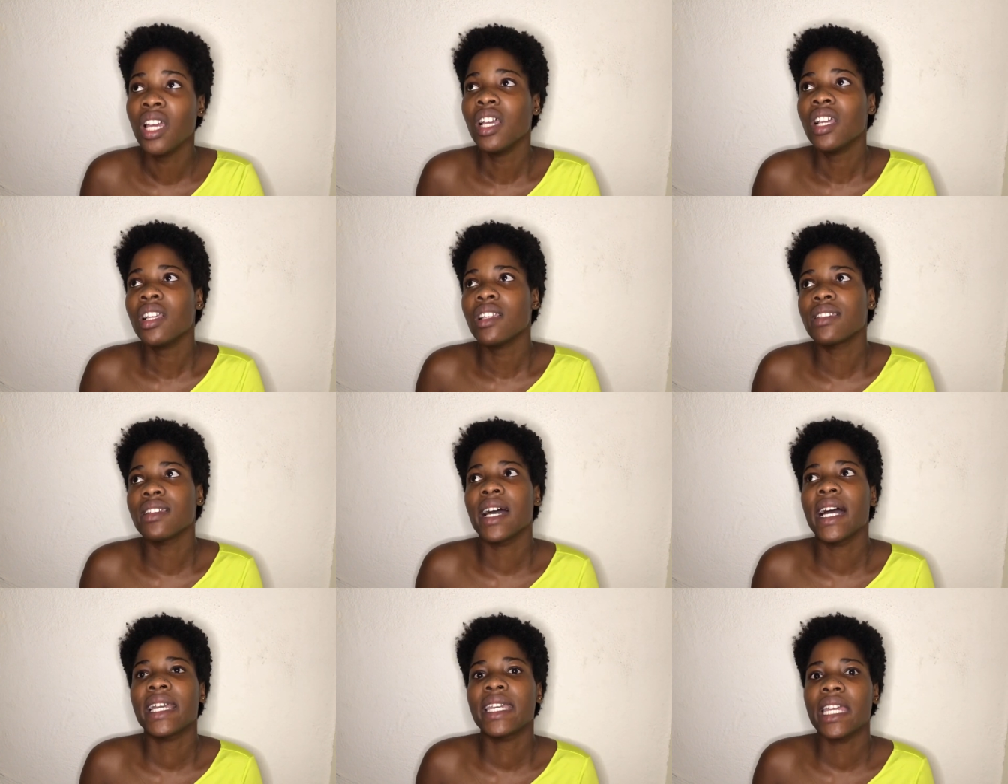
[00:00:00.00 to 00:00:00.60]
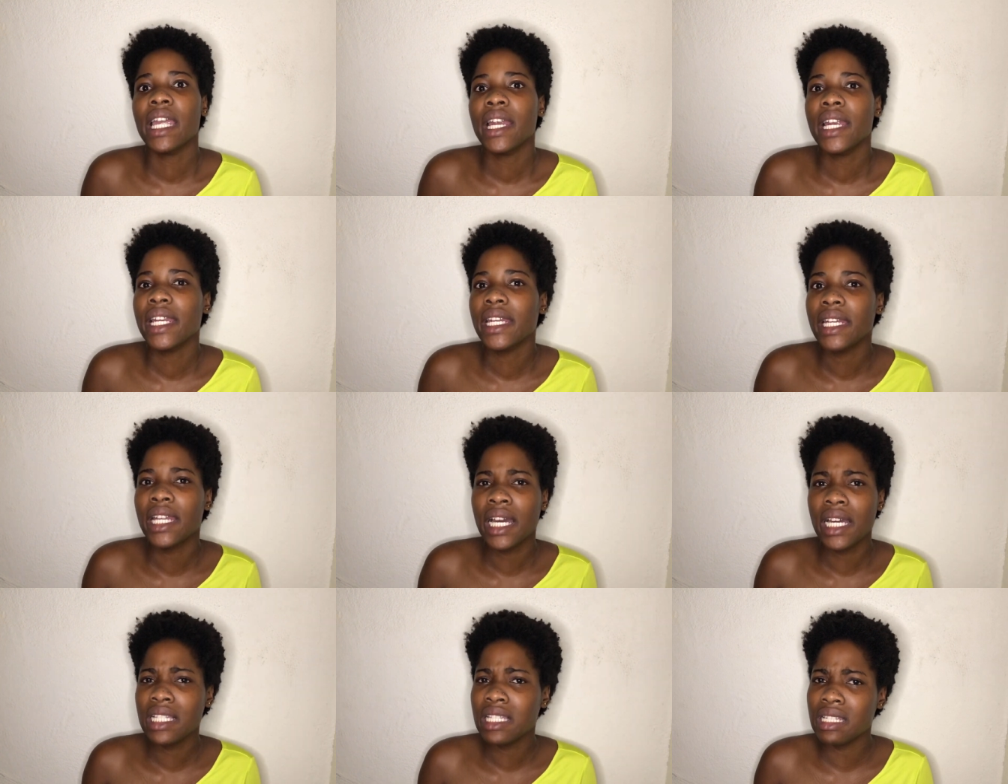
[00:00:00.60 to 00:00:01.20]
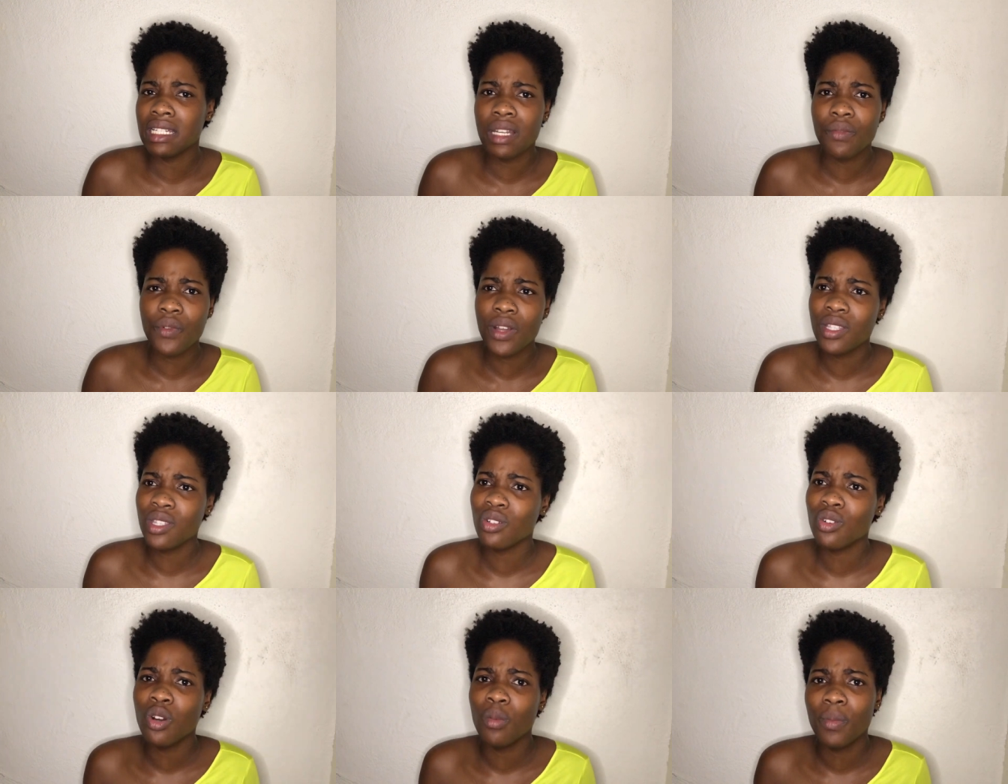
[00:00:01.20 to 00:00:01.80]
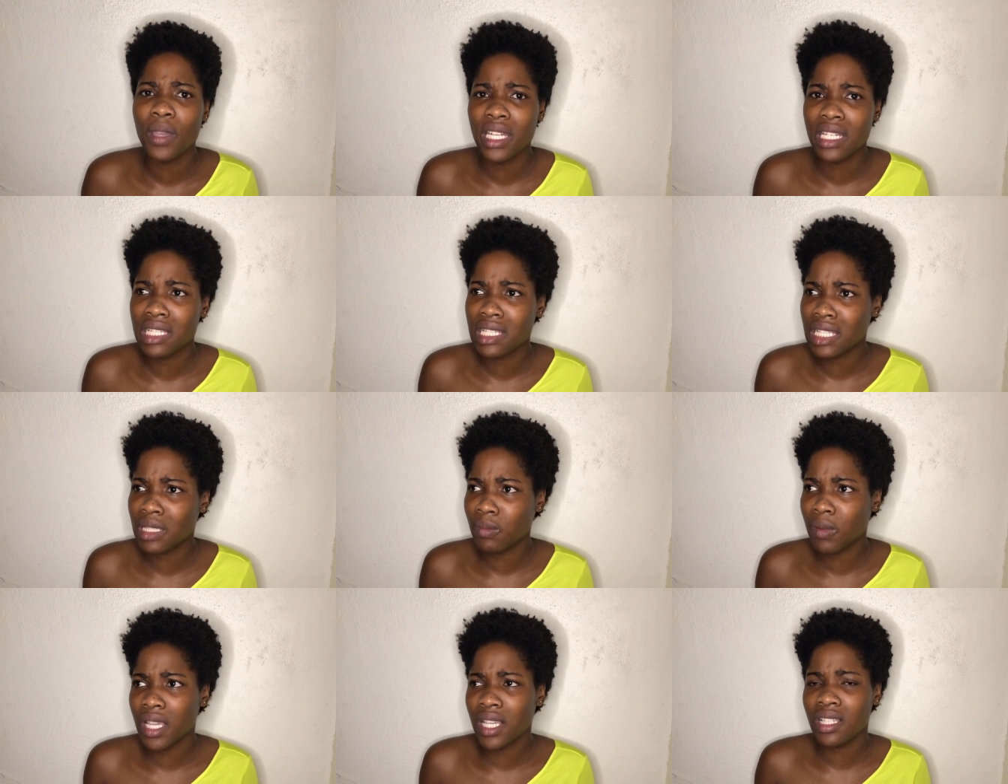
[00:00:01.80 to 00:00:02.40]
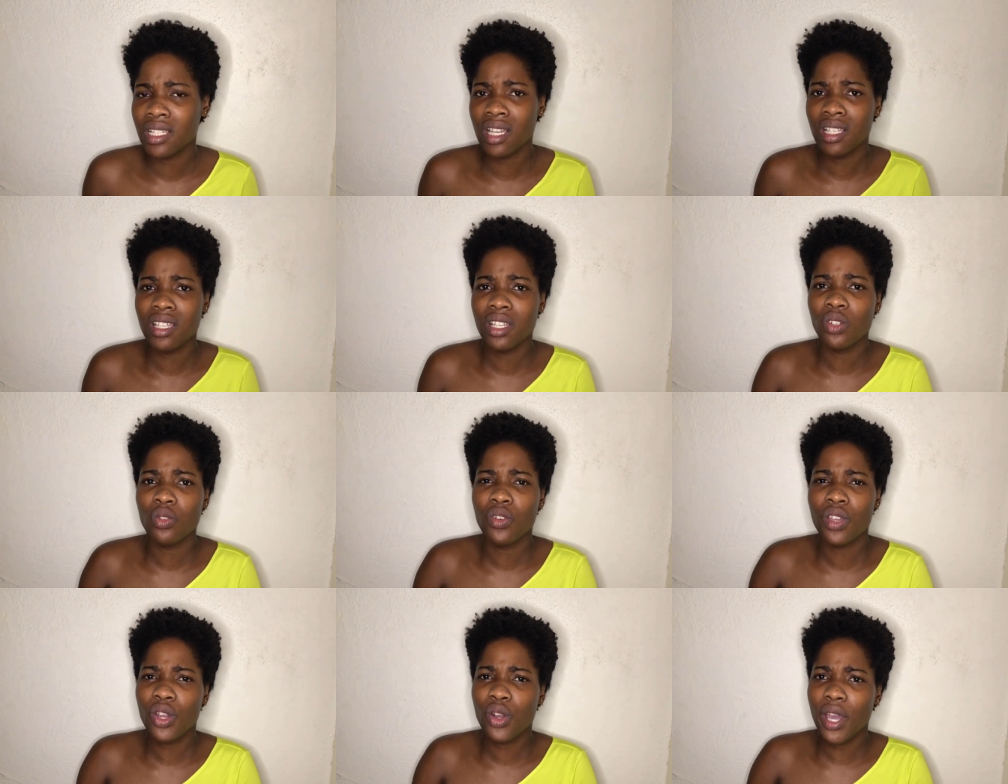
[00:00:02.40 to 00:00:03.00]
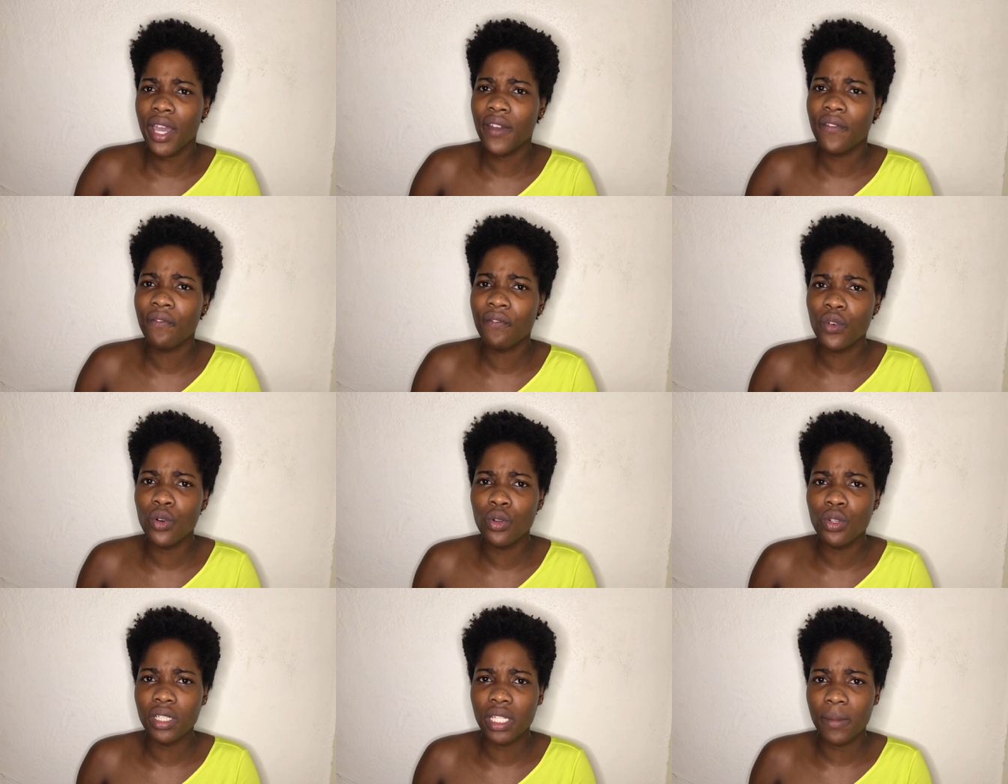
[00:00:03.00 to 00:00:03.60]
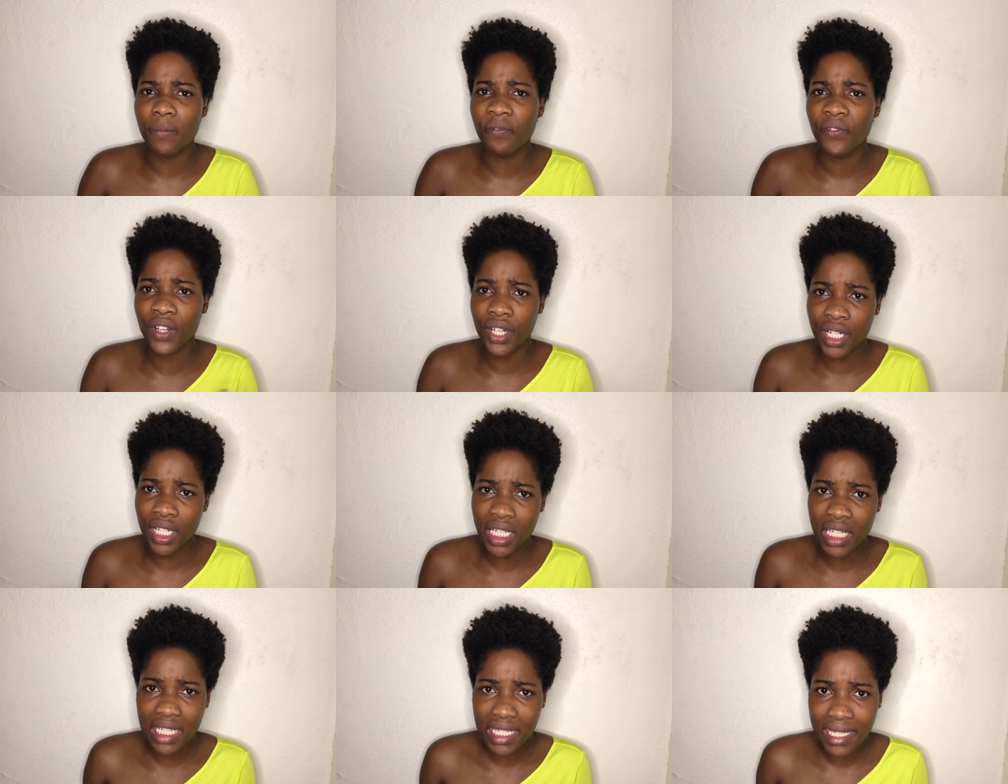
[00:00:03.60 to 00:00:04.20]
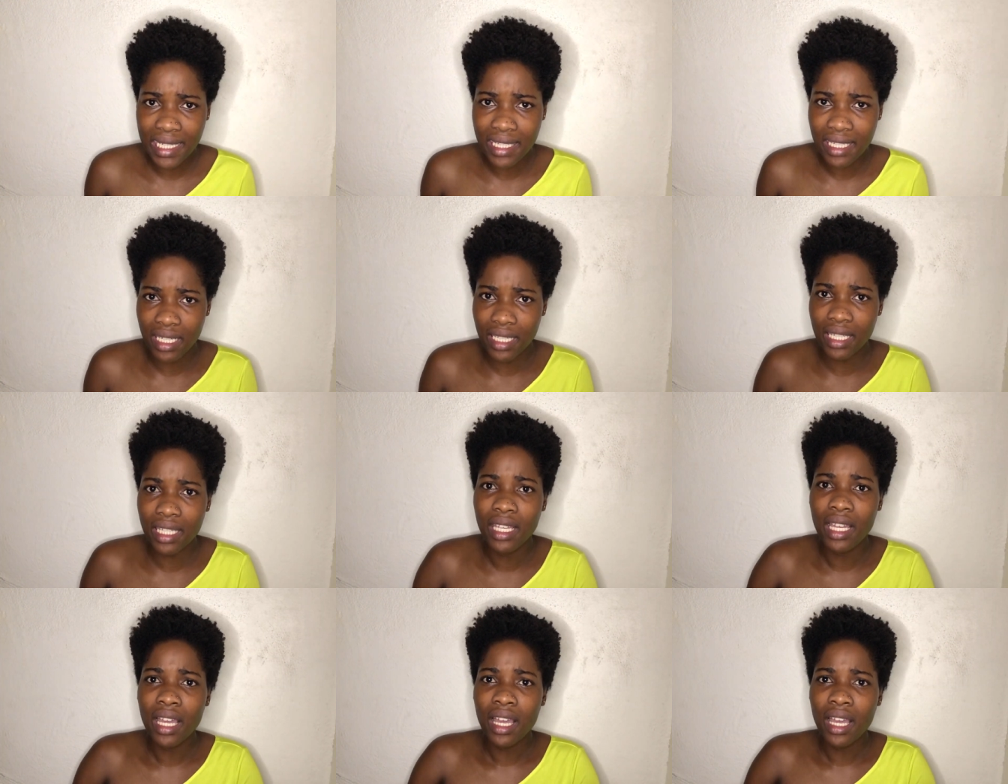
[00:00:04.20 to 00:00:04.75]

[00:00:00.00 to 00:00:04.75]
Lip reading: So I carried that. It never took up any space, because you know you're going to fold them very neatly.